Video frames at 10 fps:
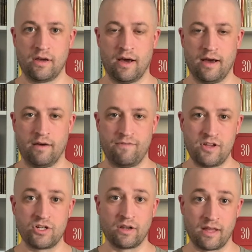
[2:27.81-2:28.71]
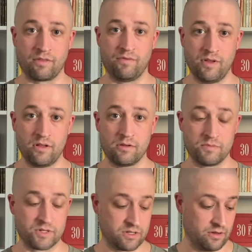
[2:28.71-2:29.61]
uh, feature length
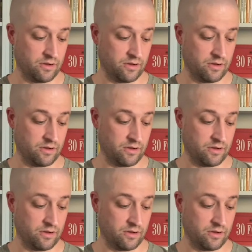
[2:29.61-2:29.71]
films